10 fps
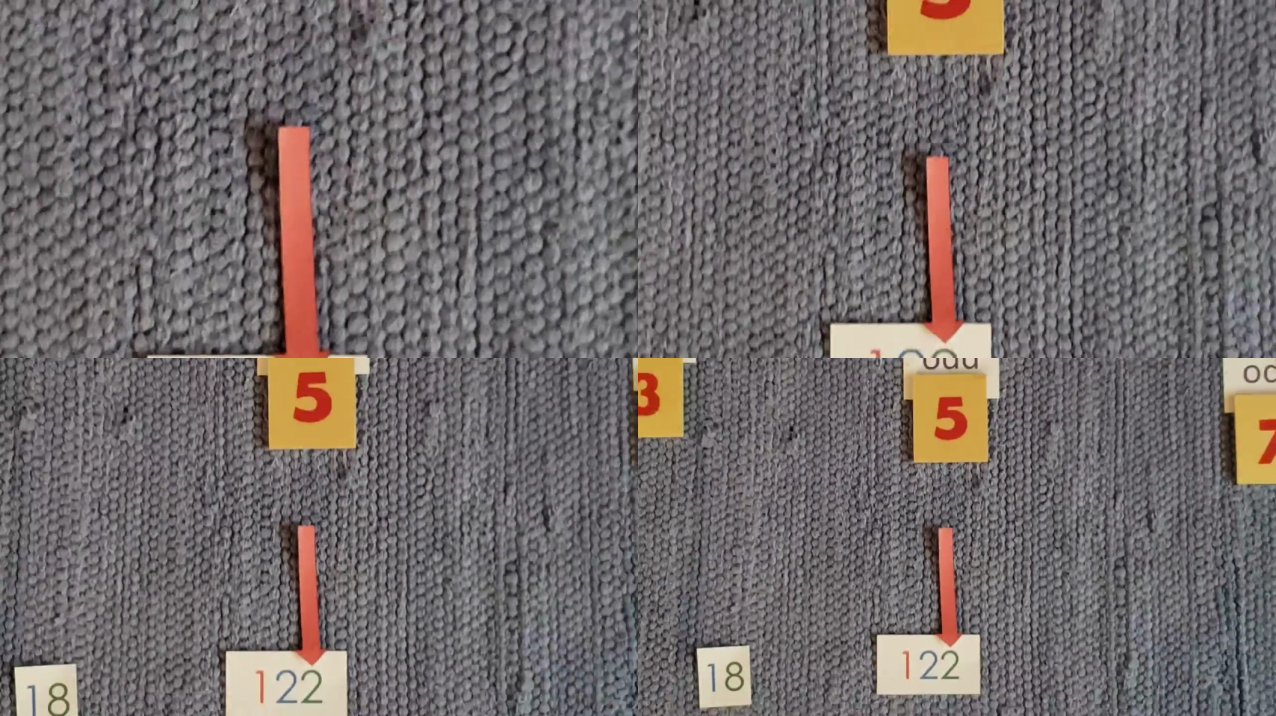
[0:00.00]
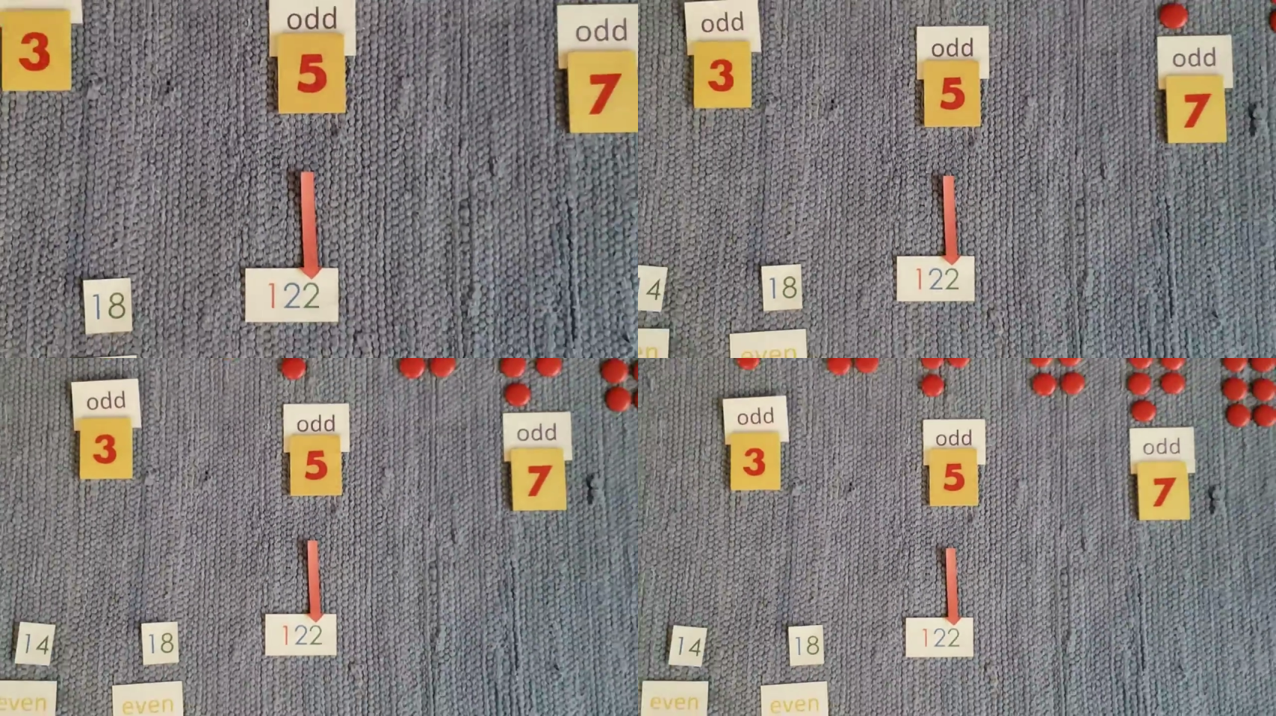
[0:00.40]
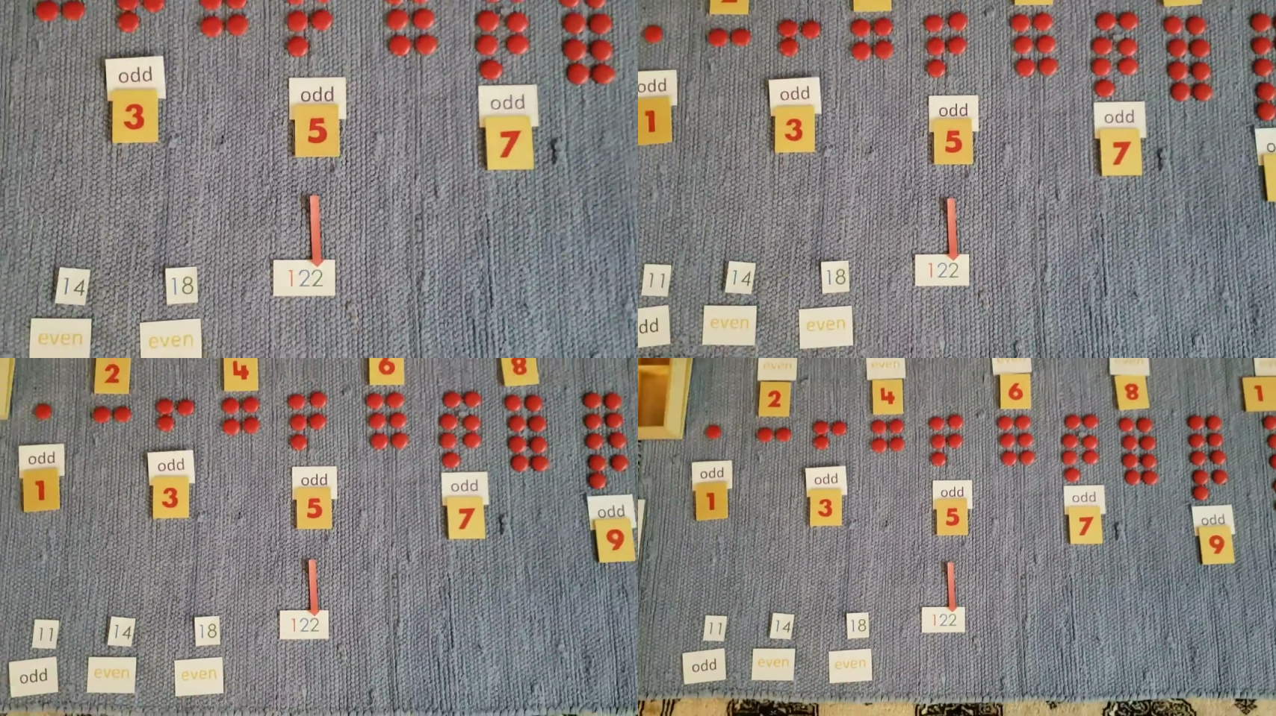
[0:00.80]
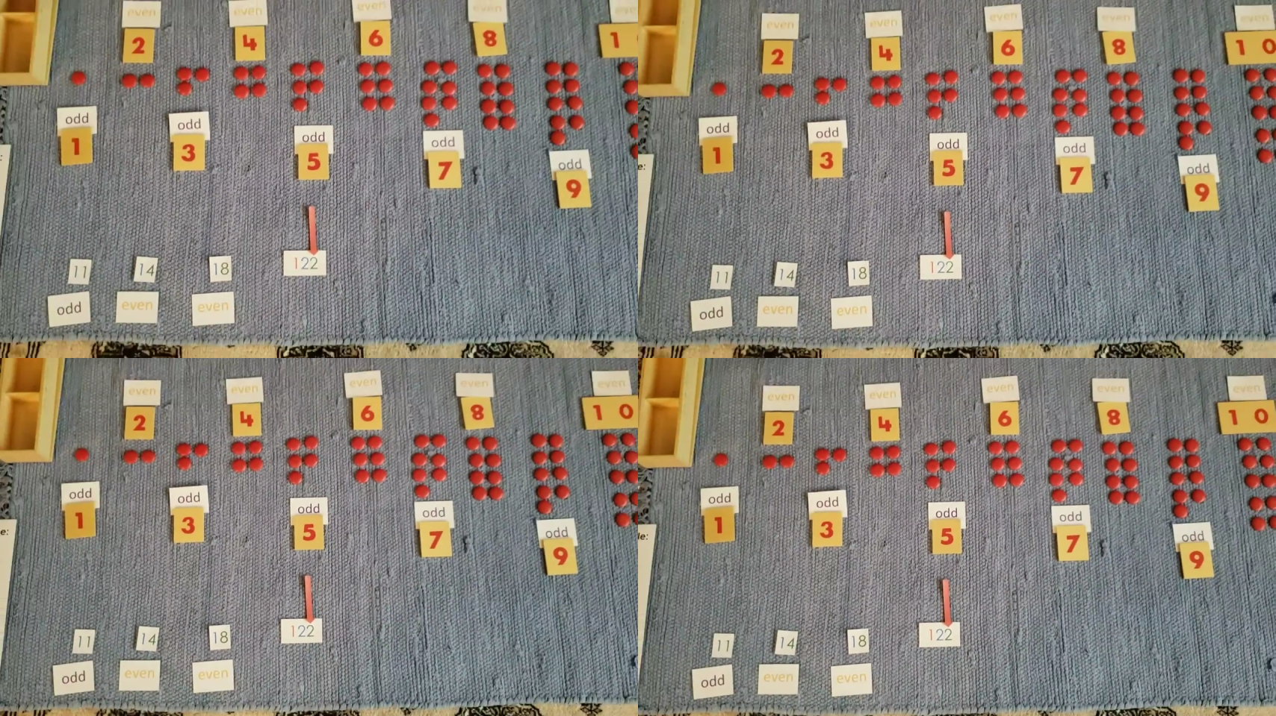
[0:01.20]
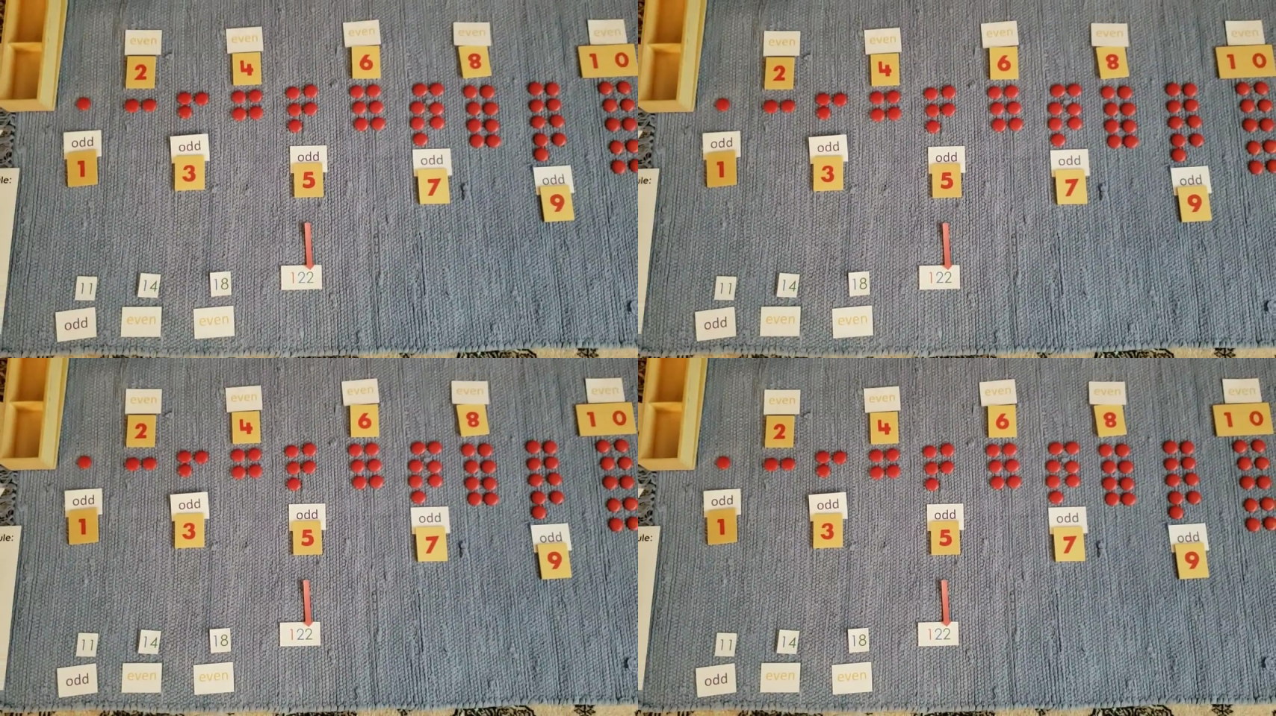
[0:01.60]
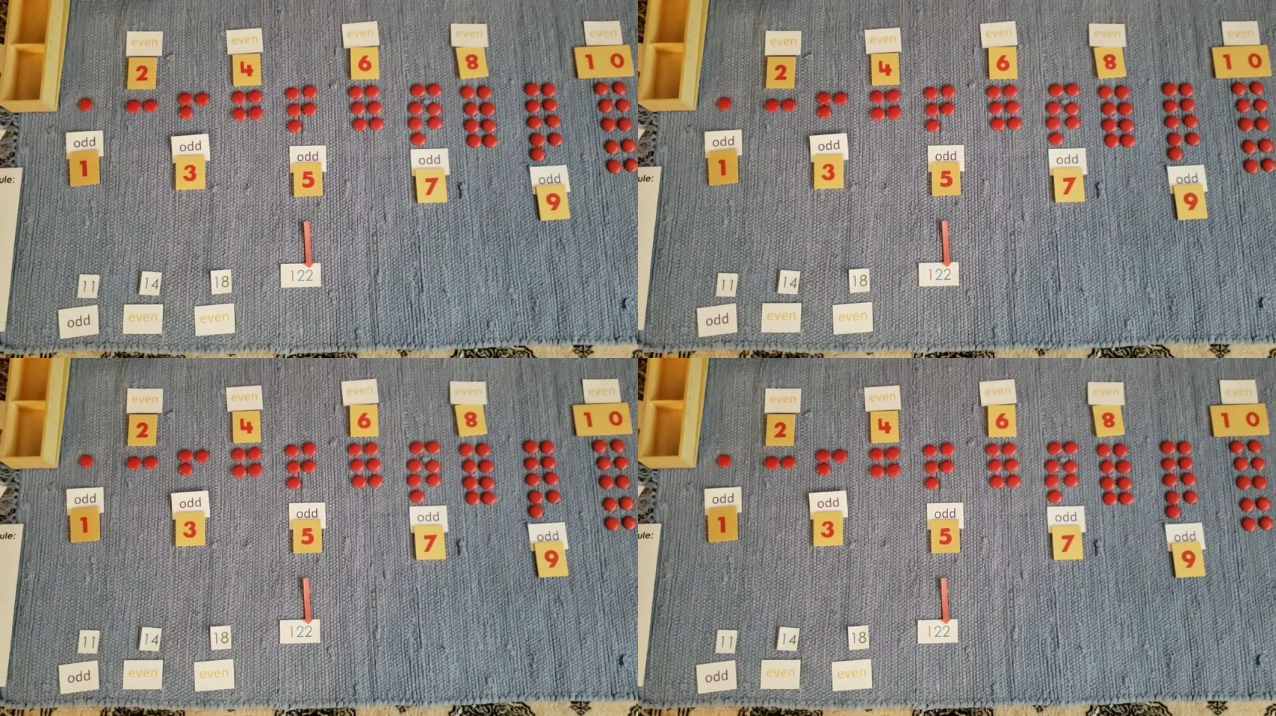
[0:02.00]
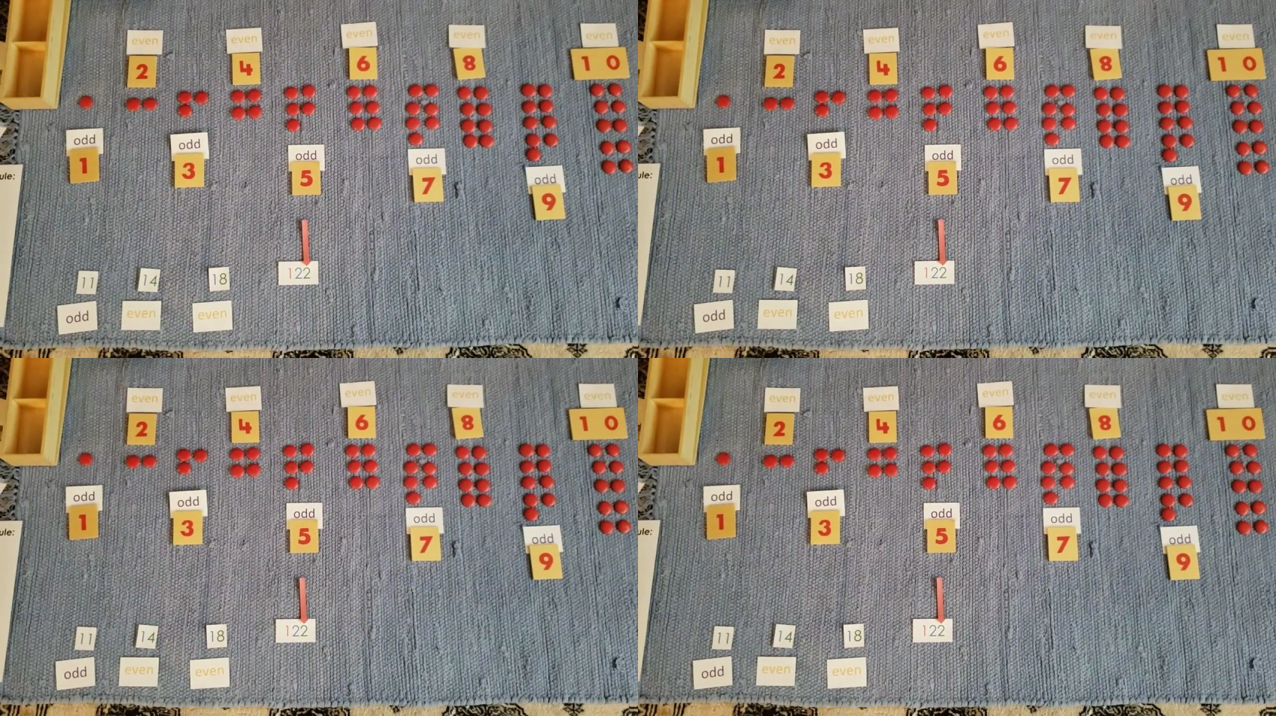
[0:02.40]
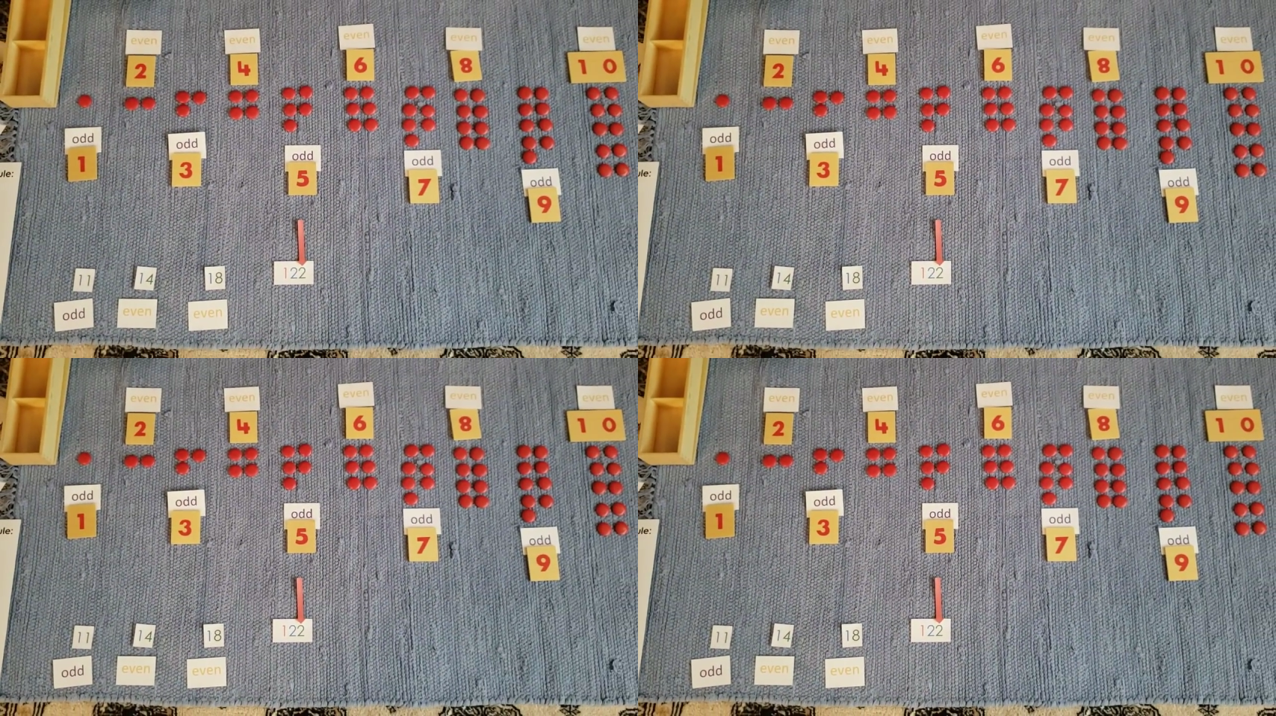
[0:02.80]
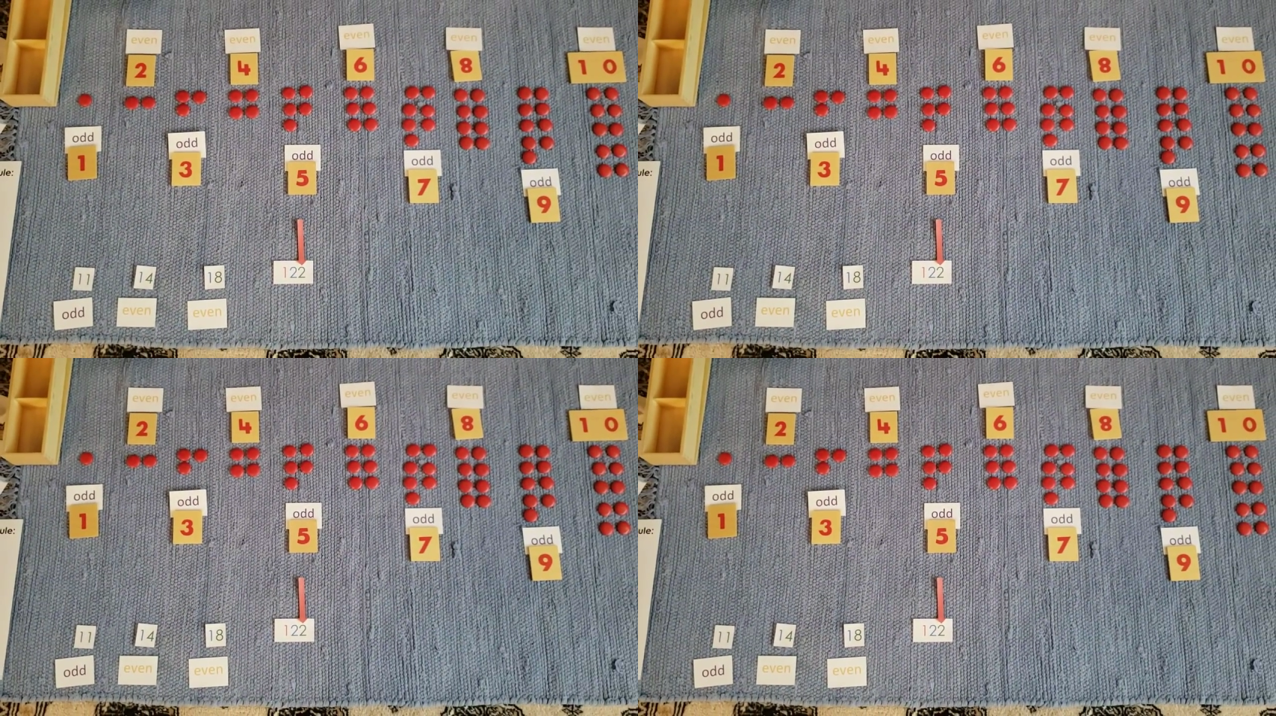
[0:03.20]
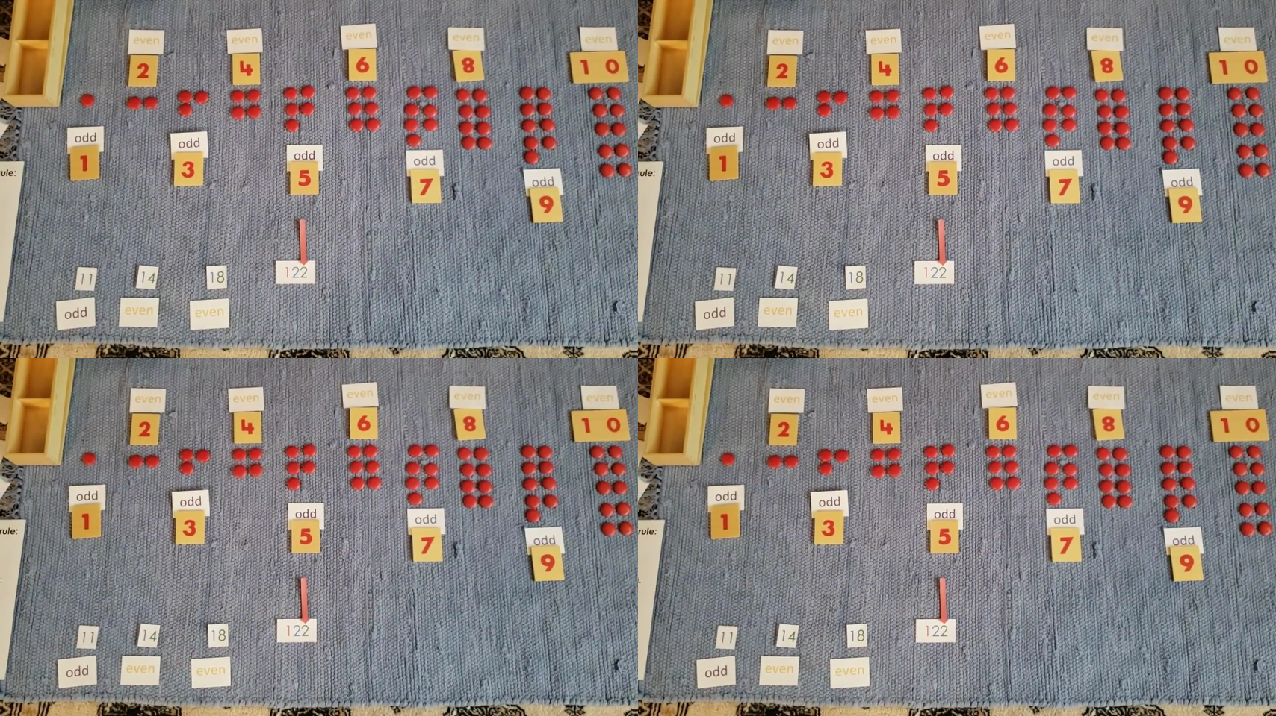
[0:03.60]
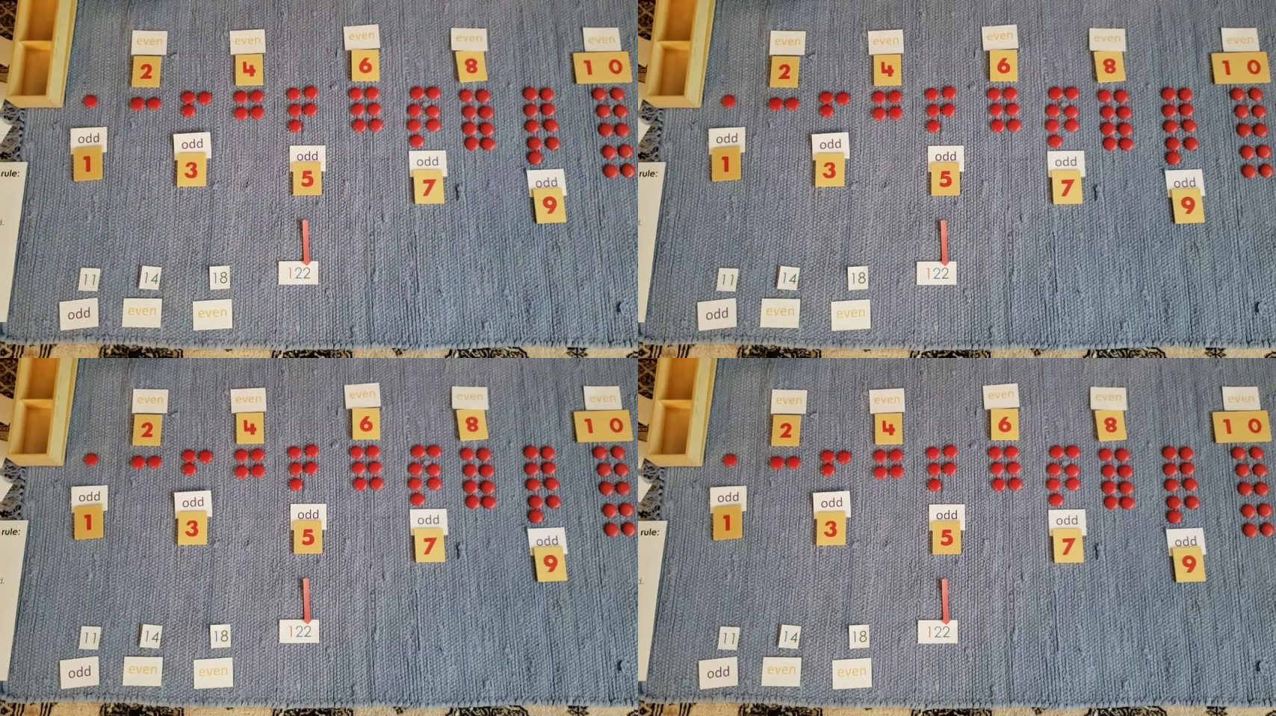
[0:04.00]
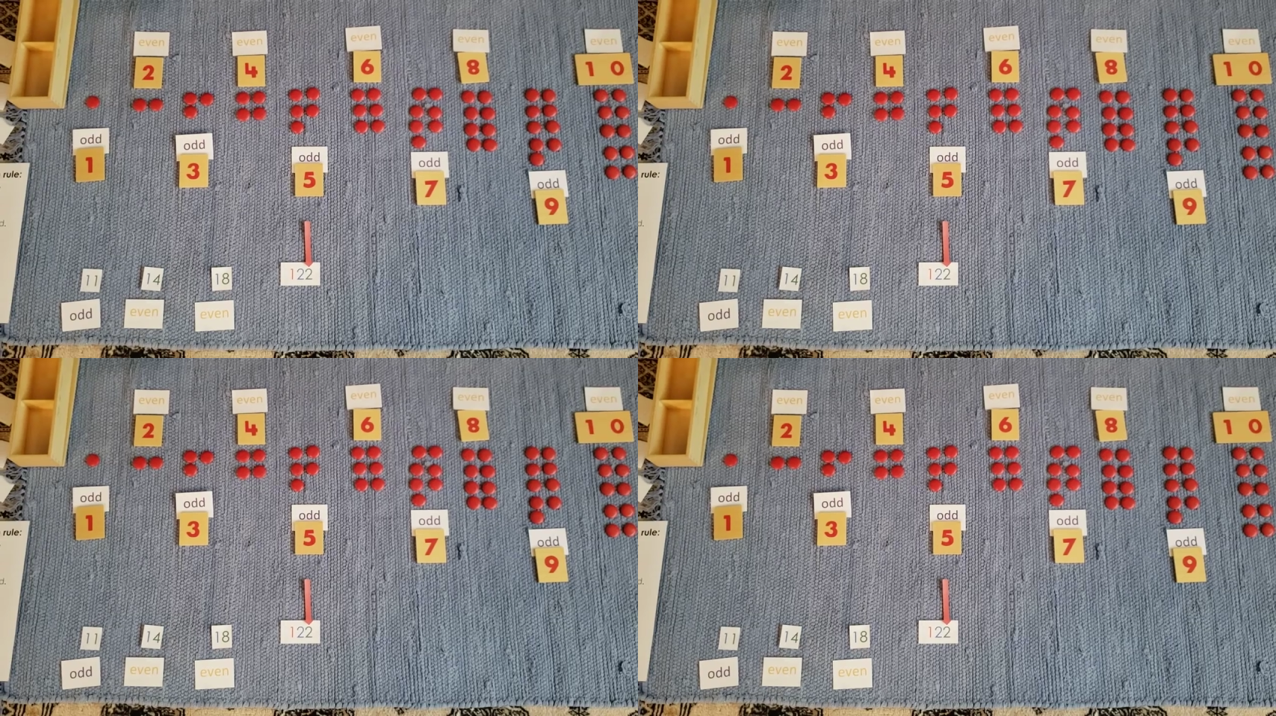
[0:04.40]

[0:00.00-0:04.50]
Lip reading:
[unreadable: no face in view]